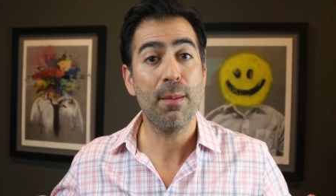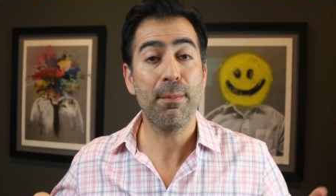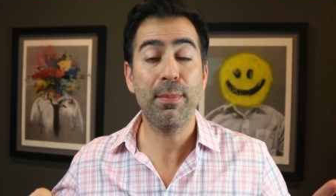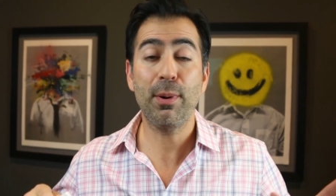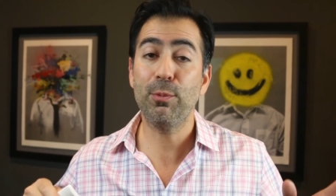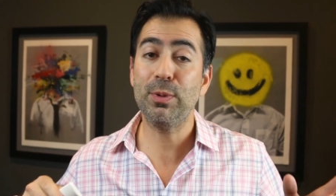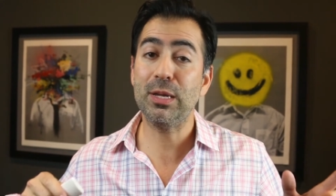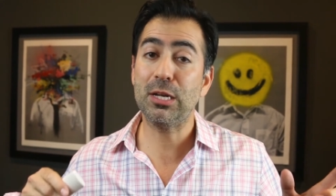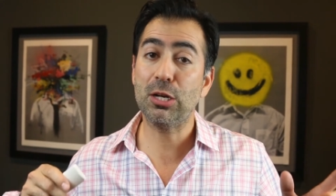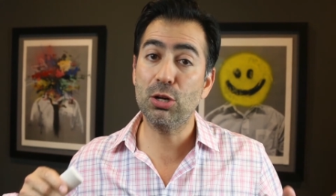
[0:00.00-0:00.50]

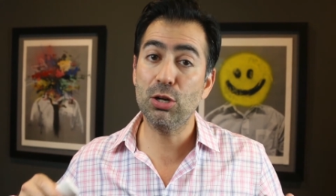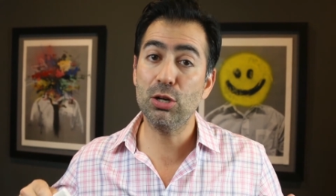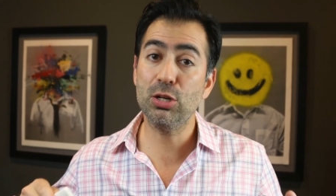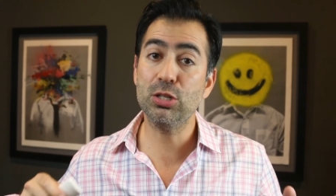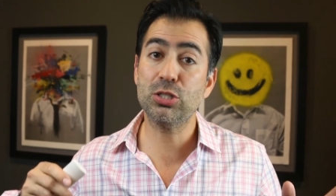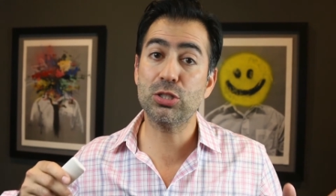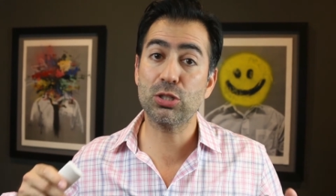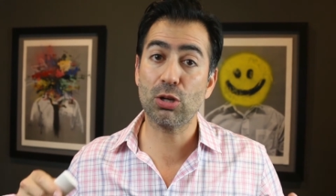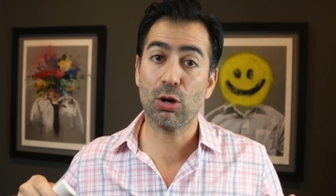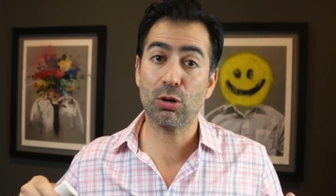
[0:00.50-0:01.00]
but we
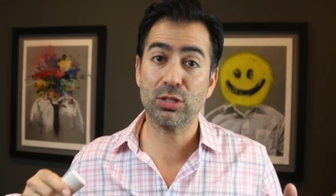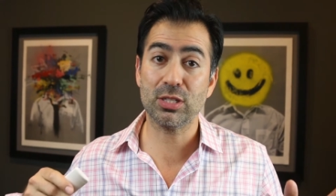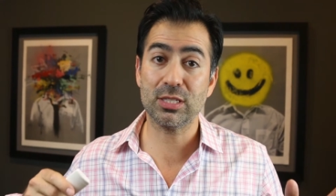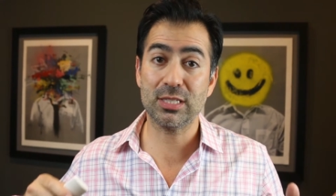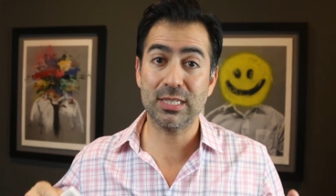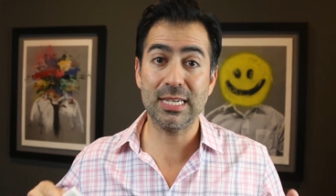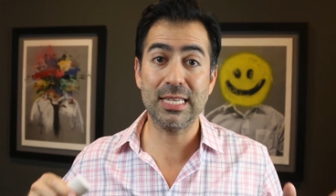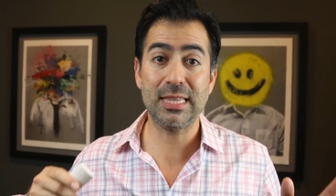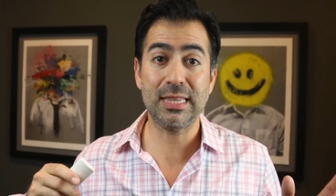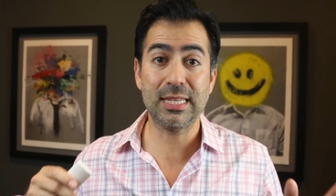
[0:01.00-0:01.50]
could start to
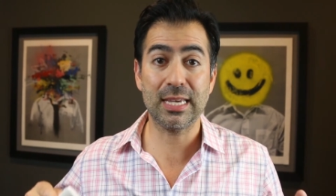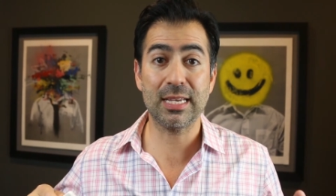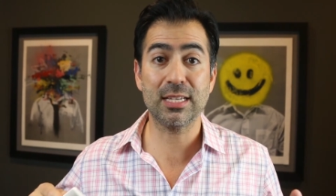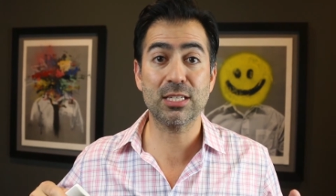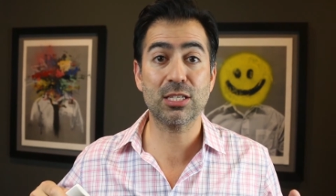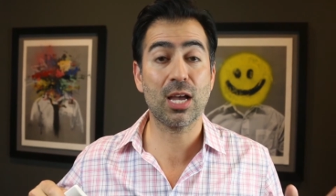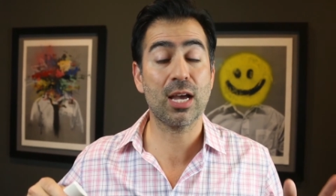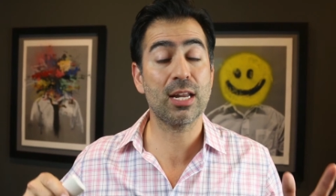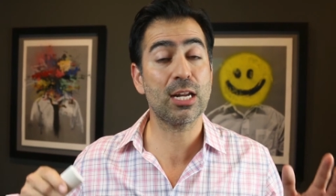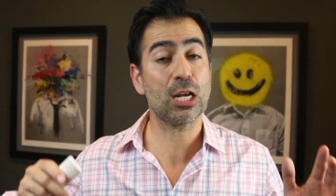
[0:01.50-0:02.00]
see
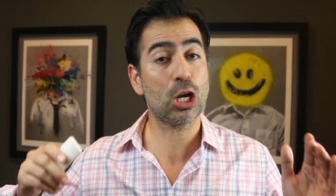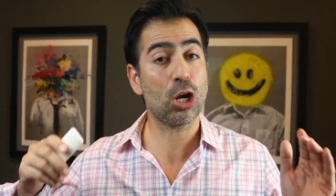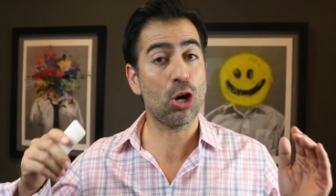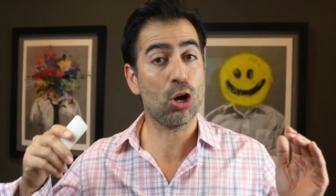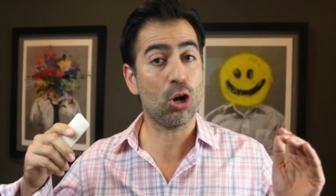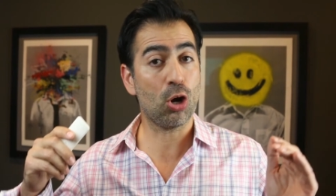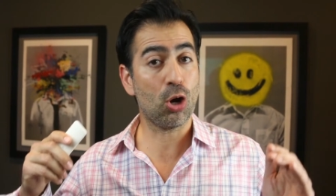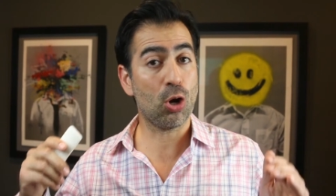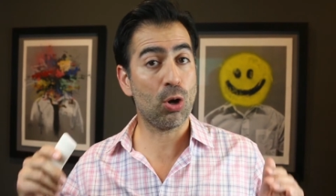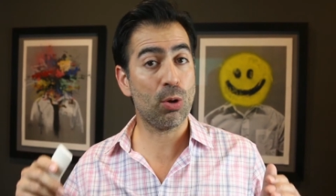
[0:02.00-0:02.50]
things kind of
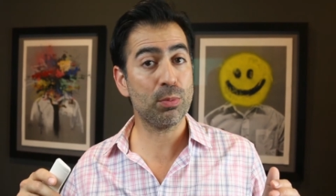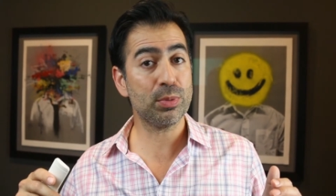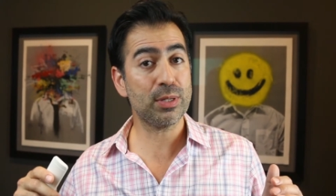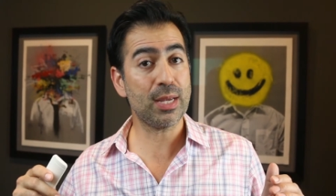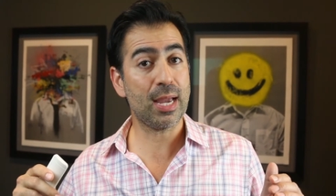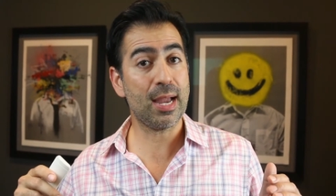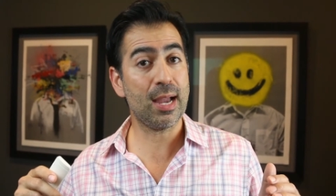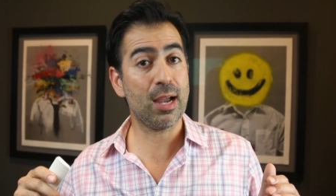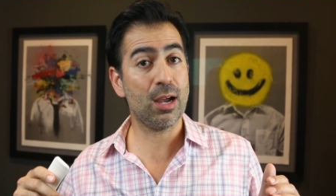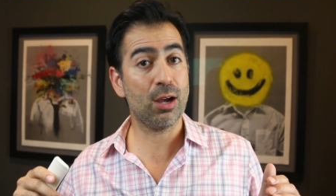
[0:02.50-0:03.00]
calm
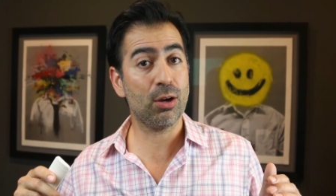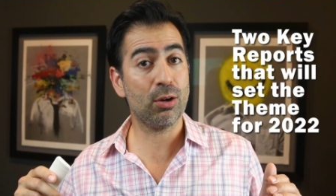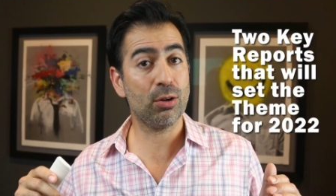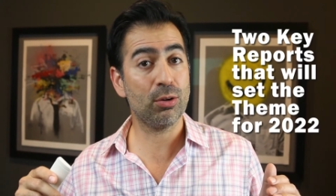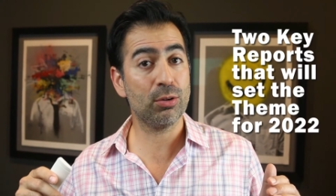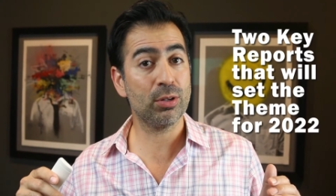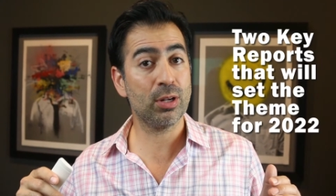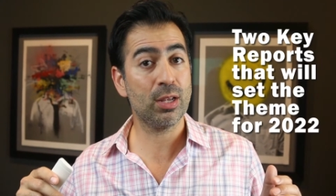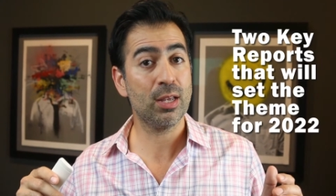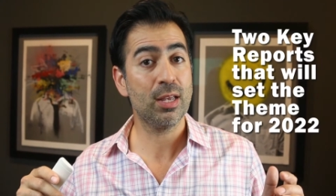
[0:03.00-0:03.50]

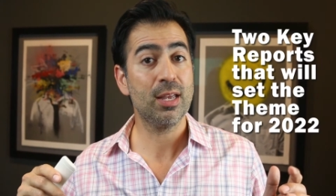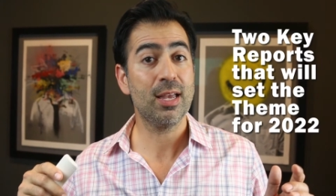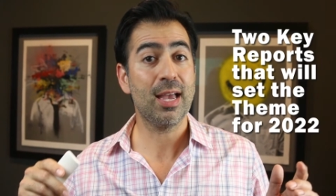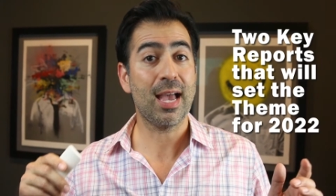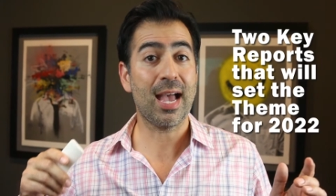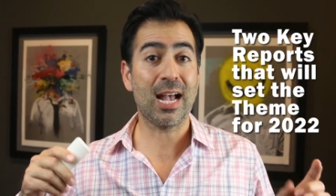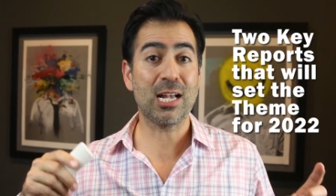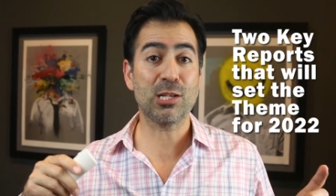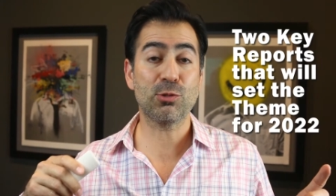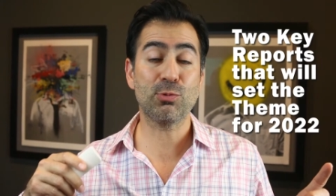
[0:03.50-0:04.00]
down
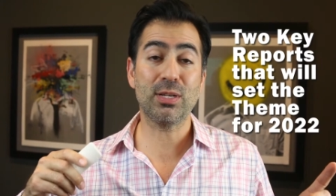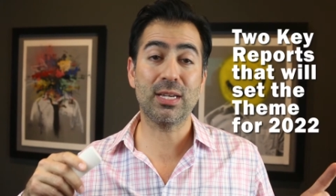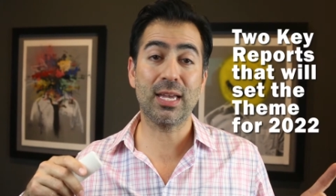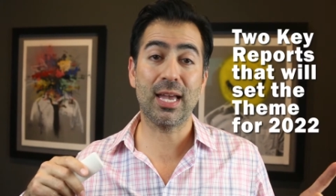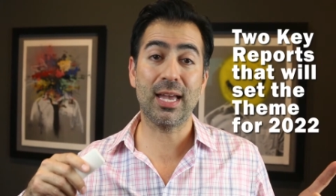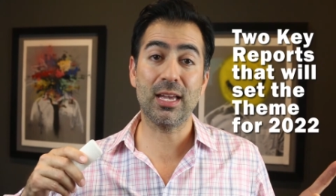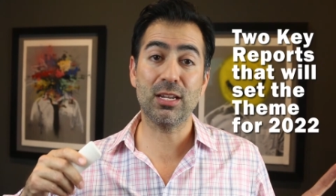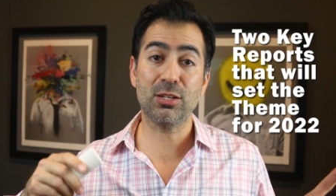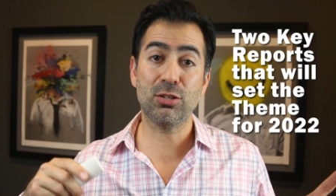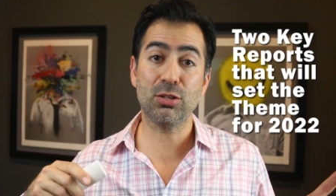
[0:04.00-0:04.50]
as we
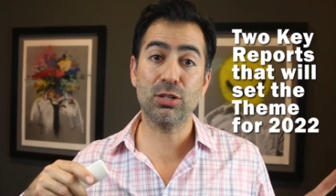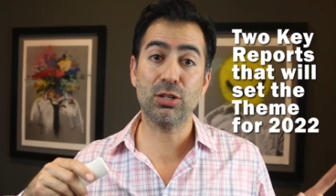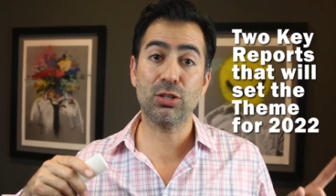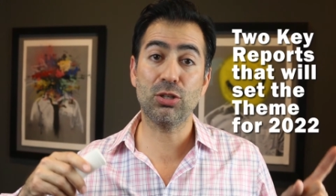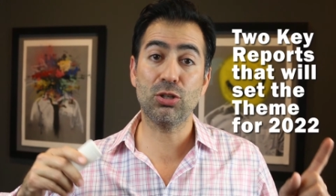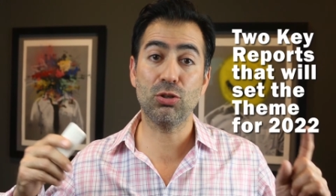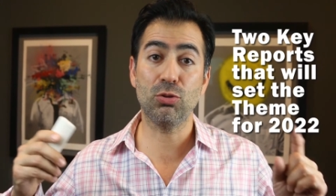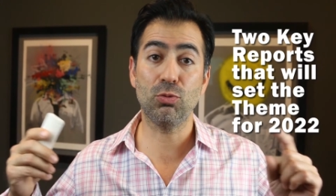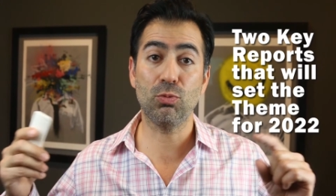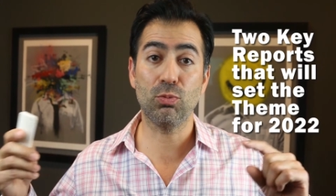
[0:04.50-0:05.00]
get into
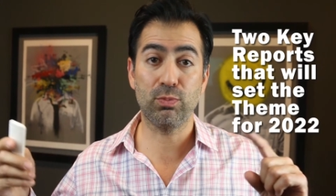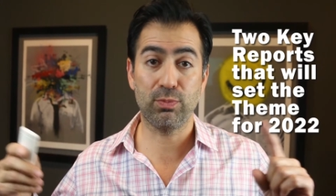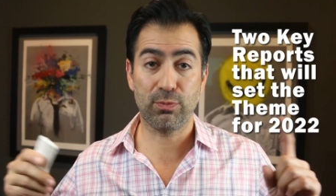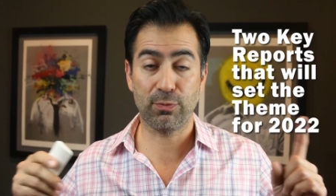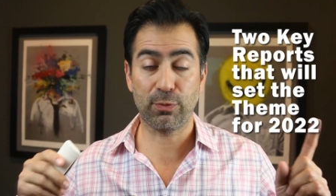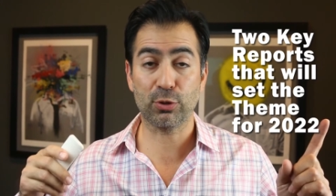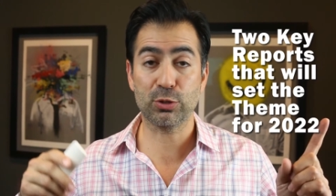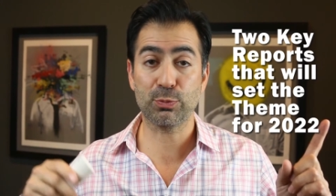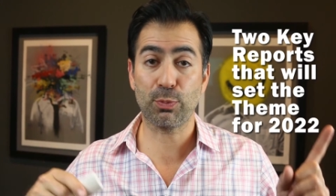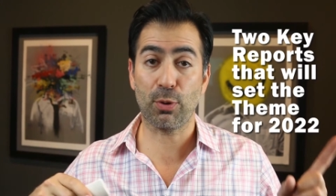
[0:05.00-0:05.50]
the
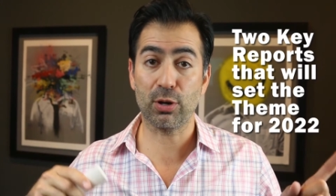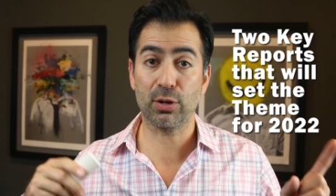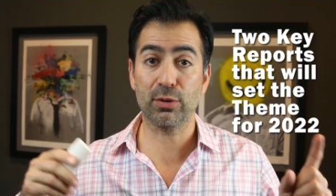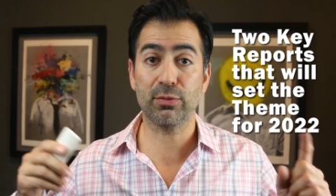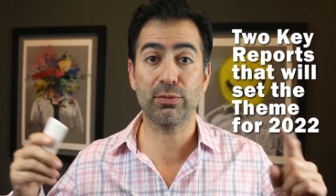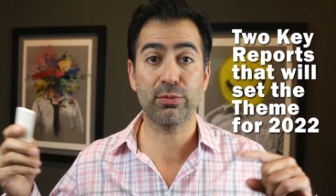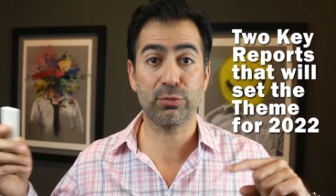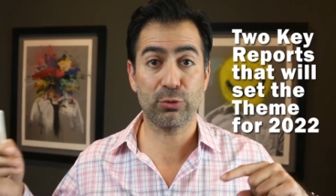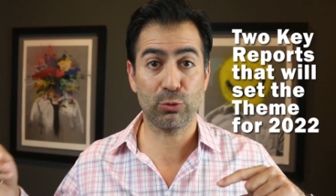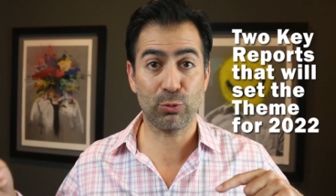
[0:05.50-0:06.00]
first part
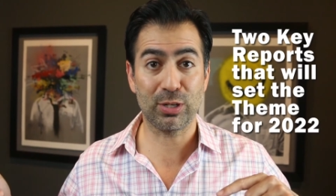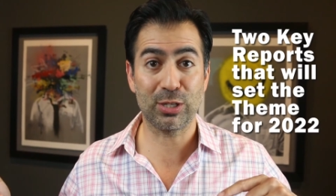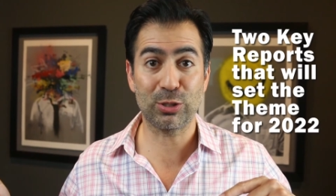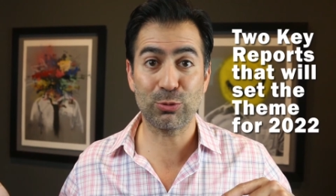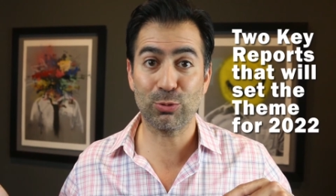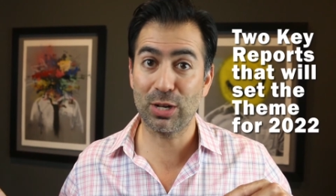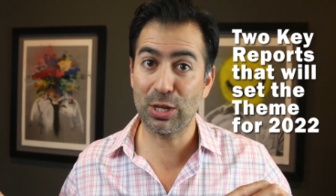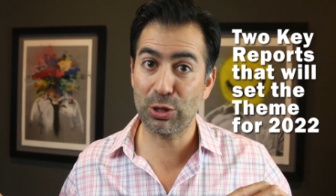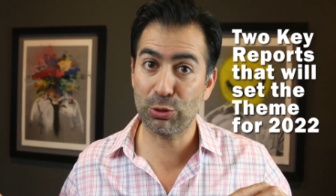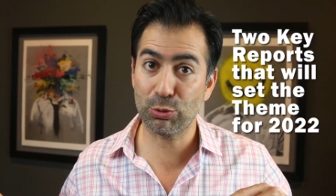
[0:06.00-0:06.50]
of
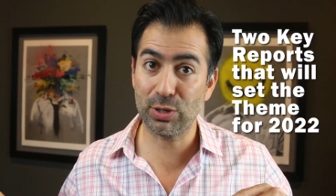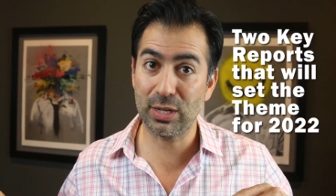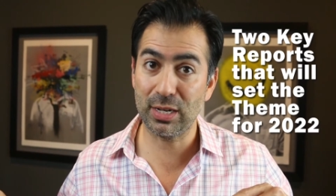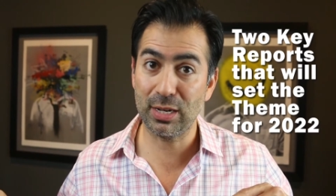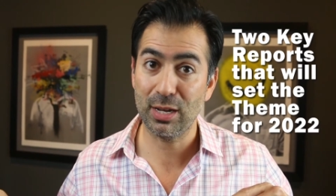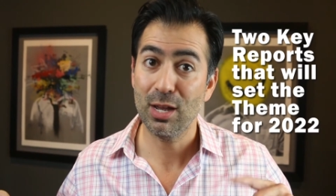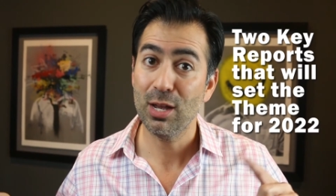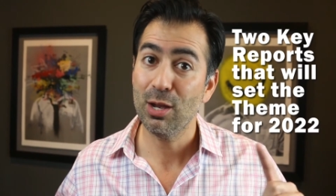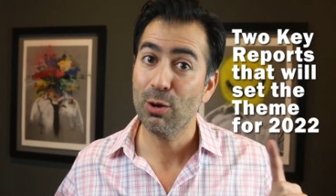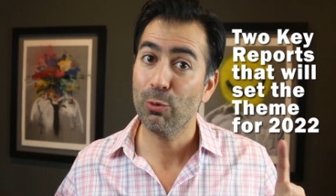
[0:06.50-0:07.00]
2023,